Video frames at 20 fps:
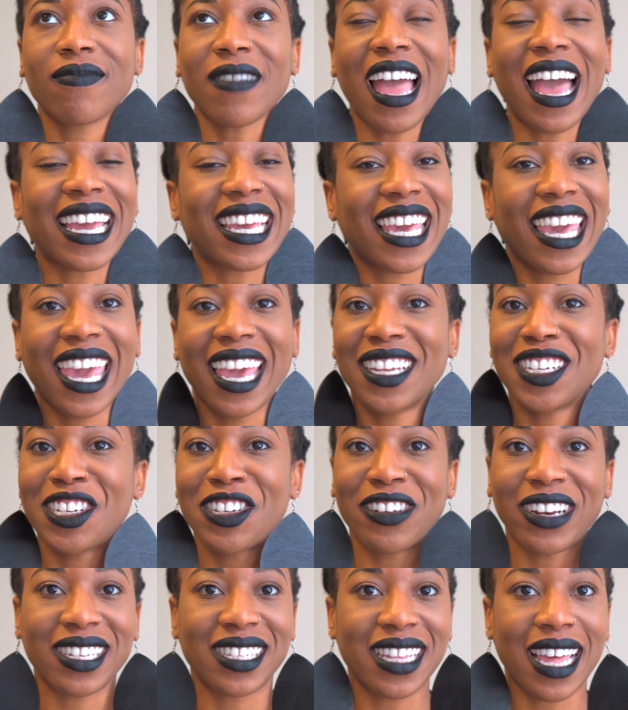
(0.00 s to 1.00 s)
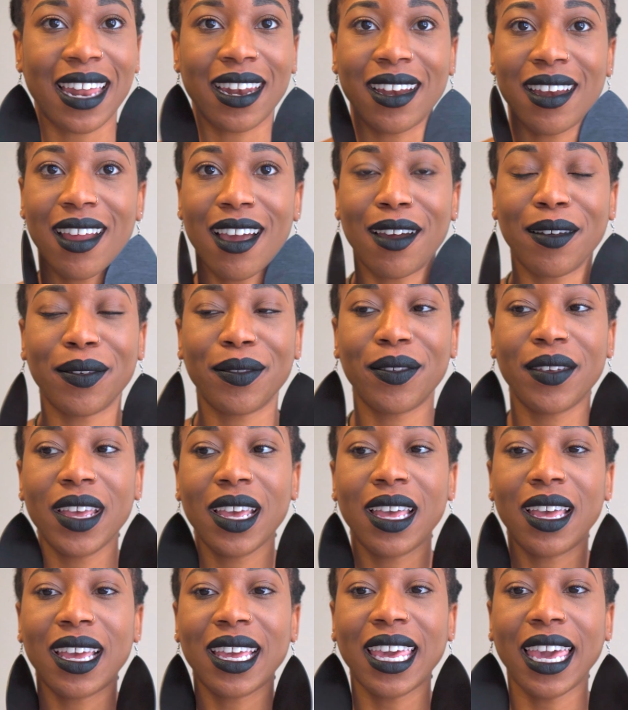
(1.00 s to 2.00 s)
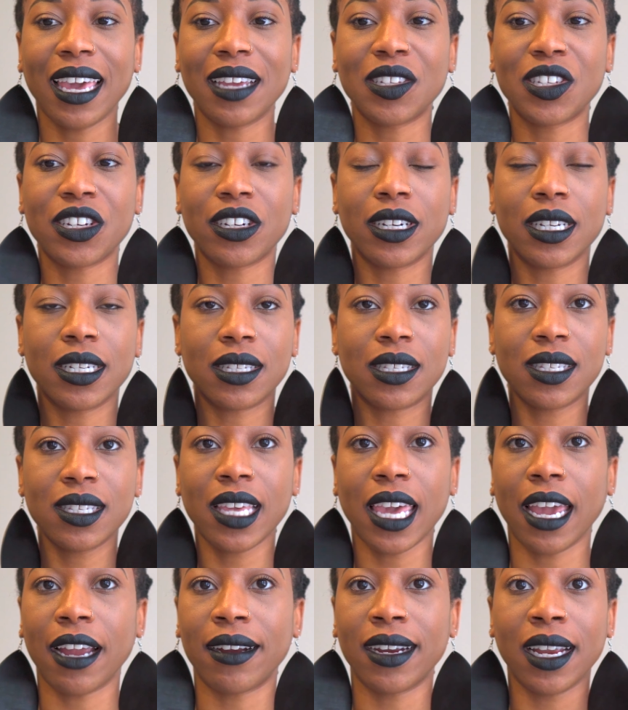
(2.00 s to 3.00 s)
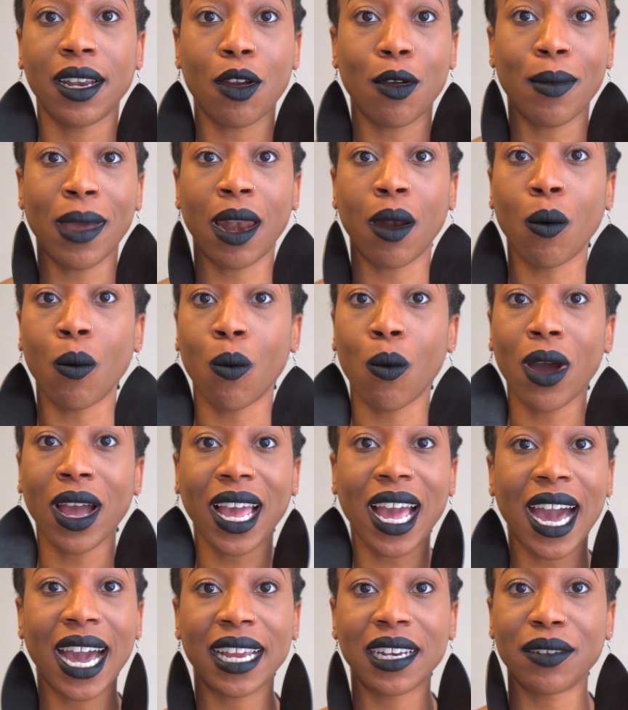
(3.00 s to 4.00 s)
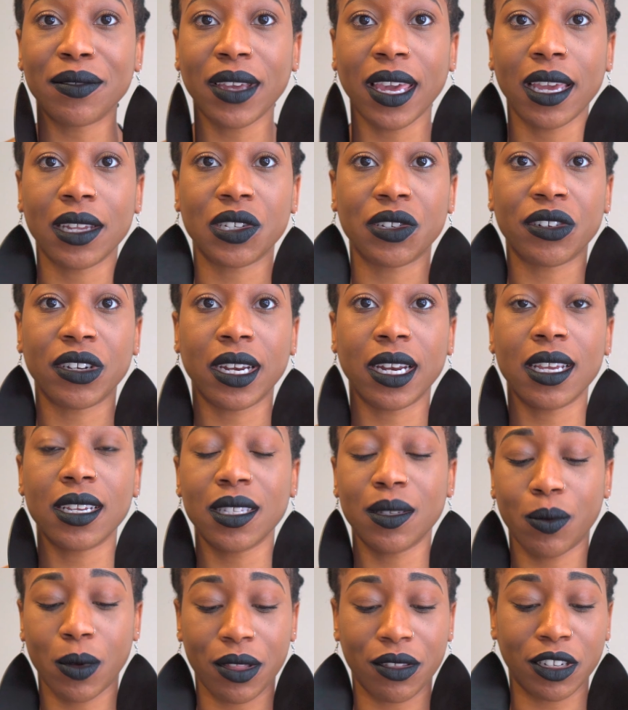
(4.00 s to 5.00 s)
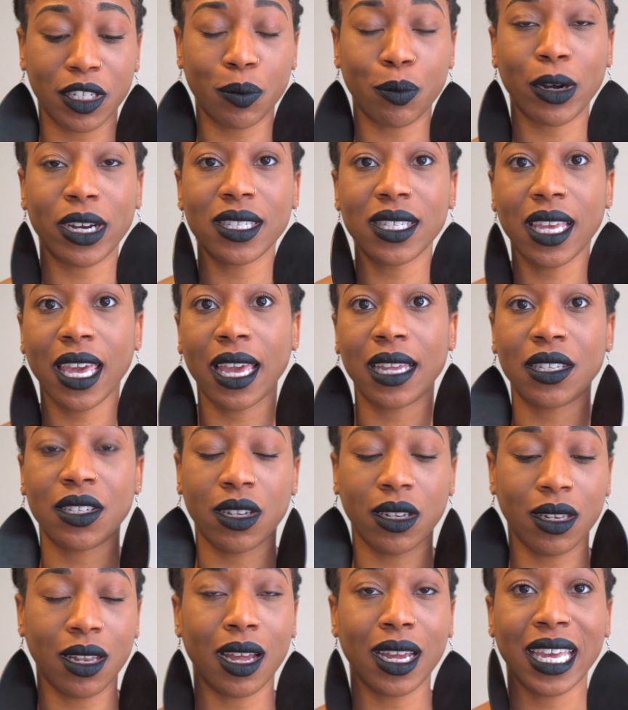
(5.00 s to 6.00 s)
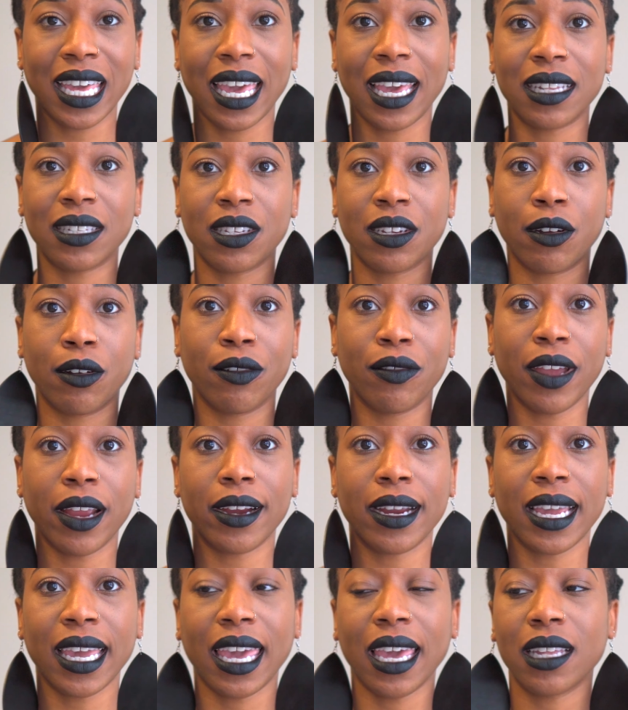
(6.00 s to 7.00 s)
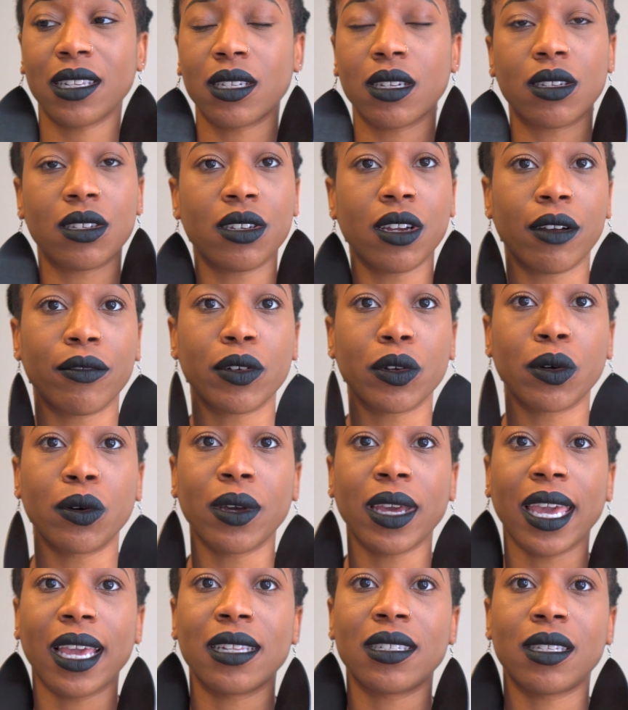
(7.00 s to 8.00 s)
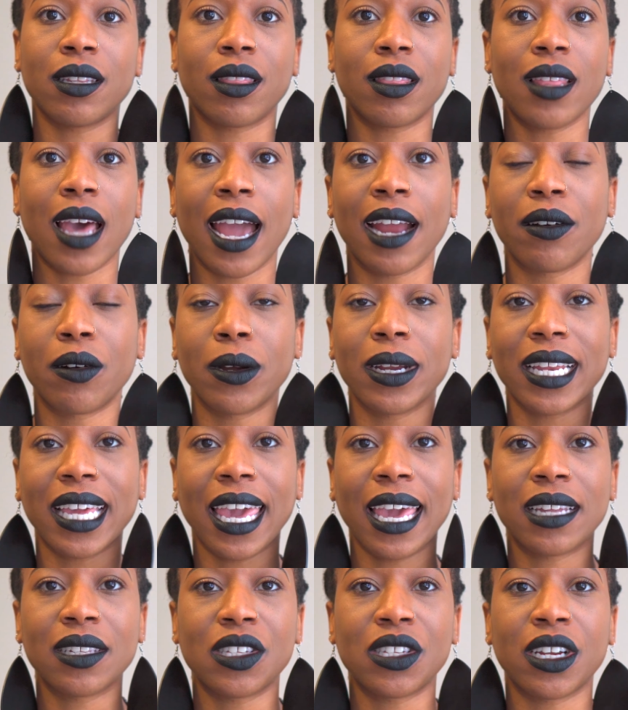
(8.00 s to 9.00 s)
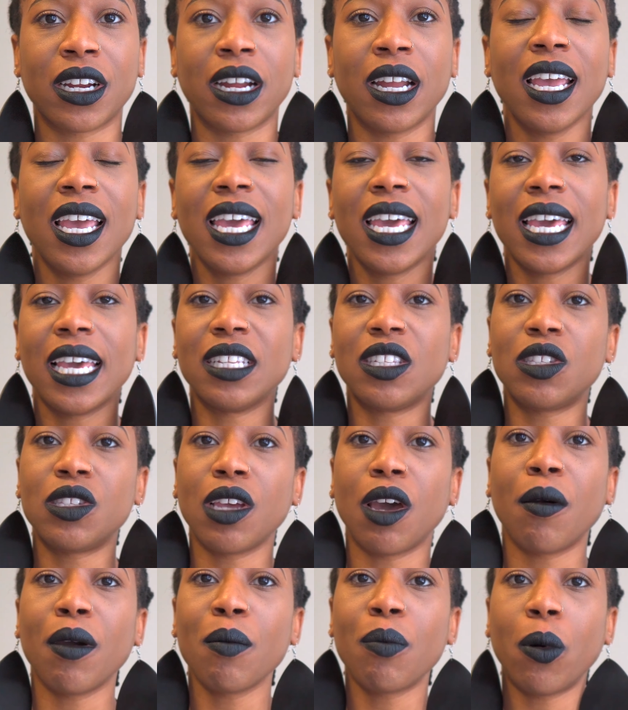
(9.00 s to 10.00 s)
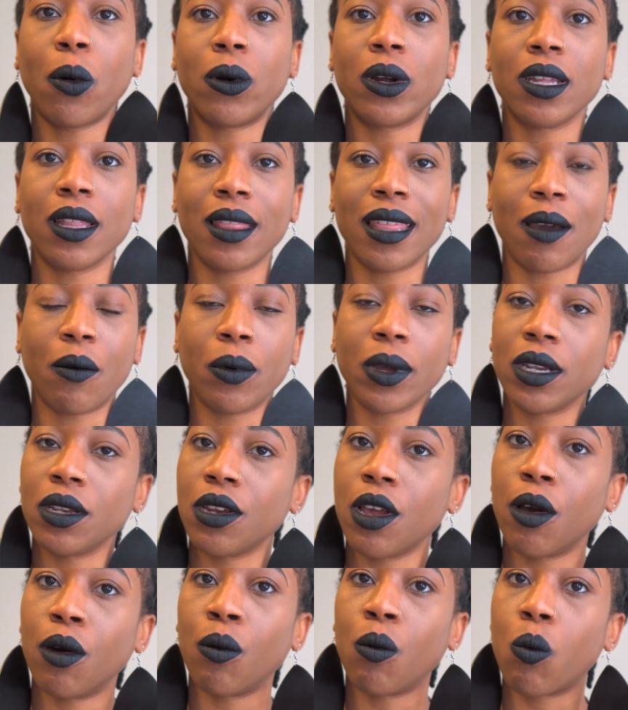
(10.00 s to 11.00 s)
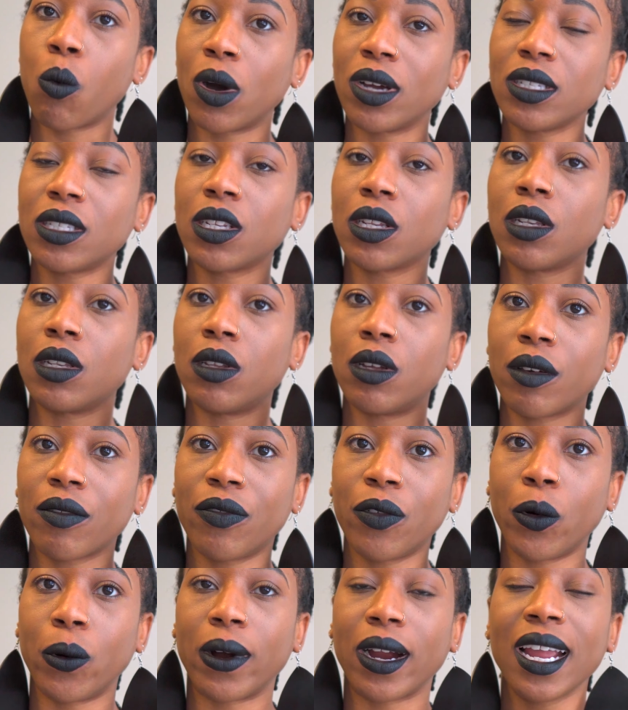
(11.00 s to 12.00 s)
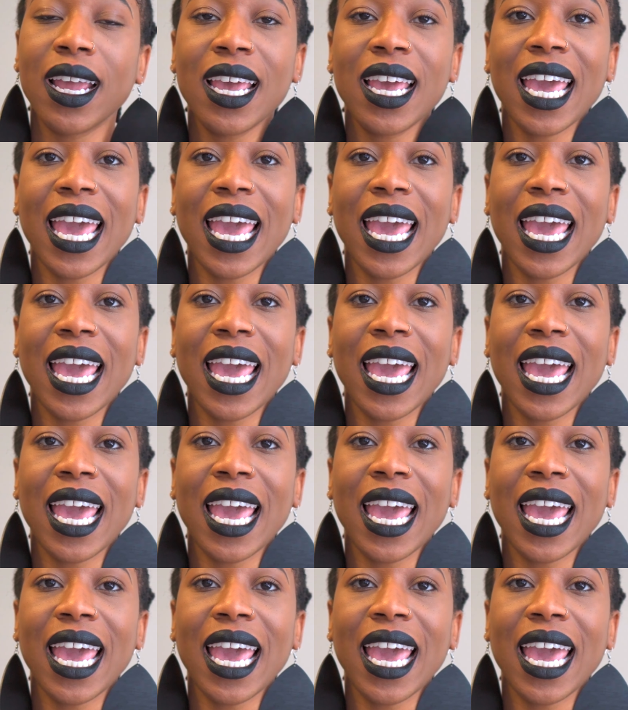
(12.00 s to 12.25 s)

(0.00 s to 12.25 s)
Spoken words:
I can't stress that enough. Cancer is scary no matter what kind of cancer it is, whether it's breast cancer, lung cancer, ovarian cancer, cervical cancer, thyroid cancer. It's so important that we know what to look for.